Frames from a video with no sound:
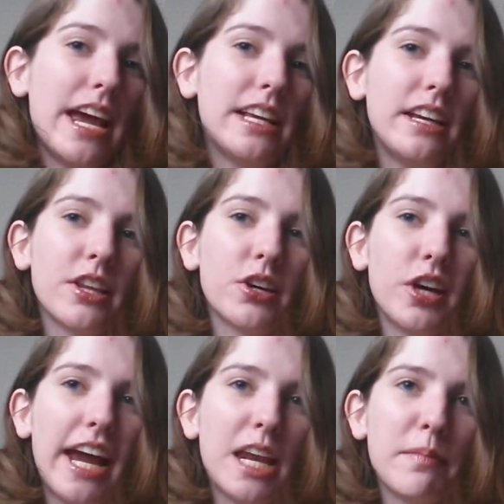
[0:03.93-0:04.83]

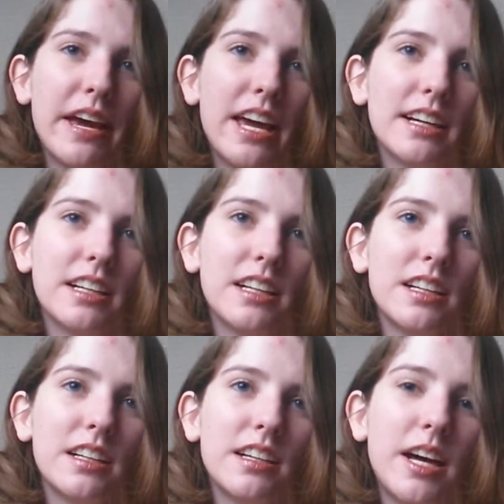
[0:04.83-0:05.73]
another
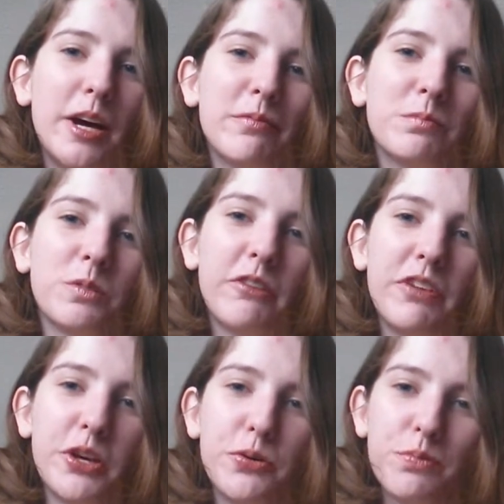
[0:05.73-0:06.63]
anime
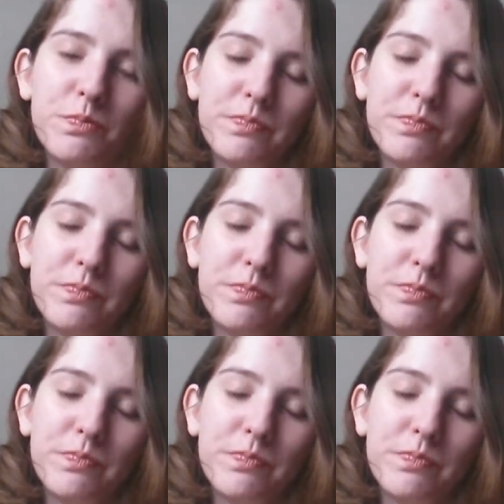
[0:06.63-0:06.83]
review.